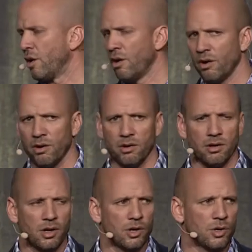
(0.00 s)
all
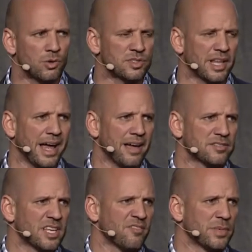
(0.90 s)
whose
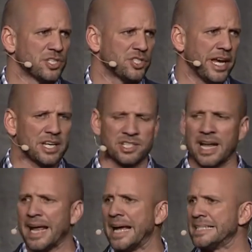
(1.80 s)
lives have been changed. And
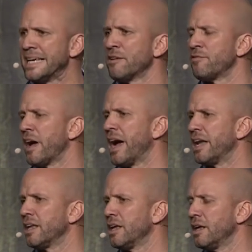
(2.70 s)
I identified
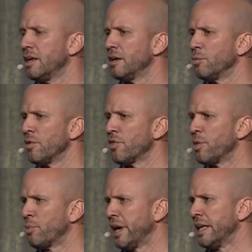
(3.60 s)
with the
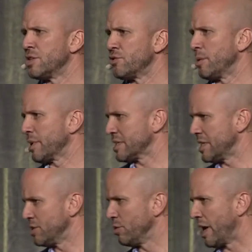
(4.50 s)
brain injury because I
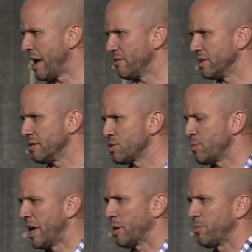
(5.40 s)
do. I have a
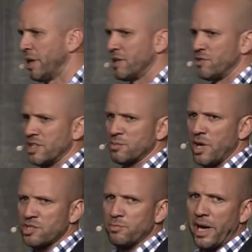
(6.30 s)
traumatic brain injury. It's
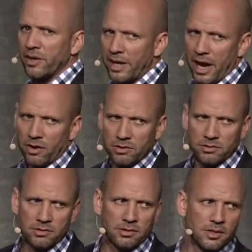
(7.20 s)
much better now,
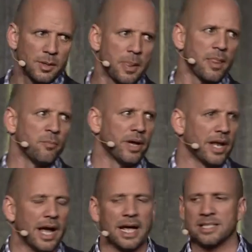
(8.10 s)
but
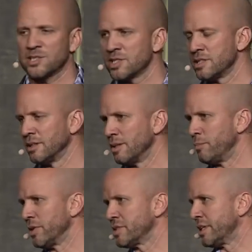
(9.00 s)
it's still a
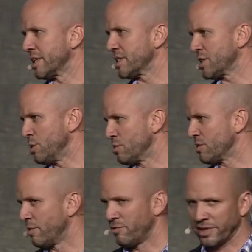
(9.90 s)
built in excuse
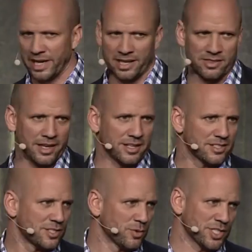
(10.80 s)
for forgetting things,
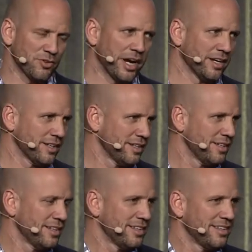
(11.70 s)
so it's great.
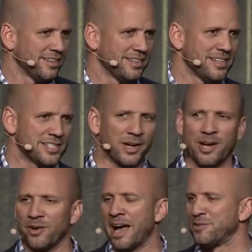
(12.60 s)
so I
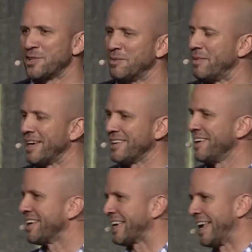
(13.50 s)
don't have to admit
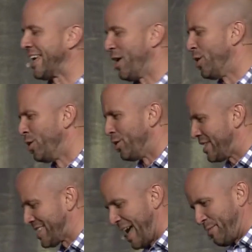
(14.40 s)
getting old.
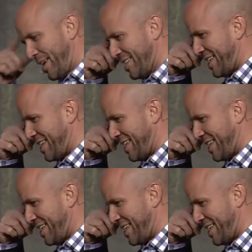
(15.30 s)
It's not because